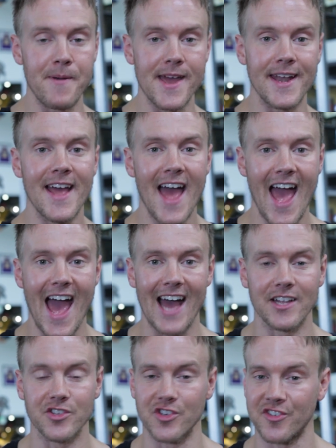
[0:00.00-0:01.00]
in
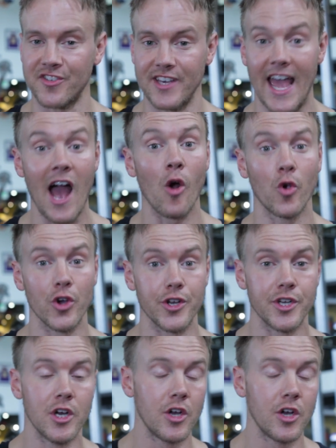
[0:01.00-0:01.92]
and just see how good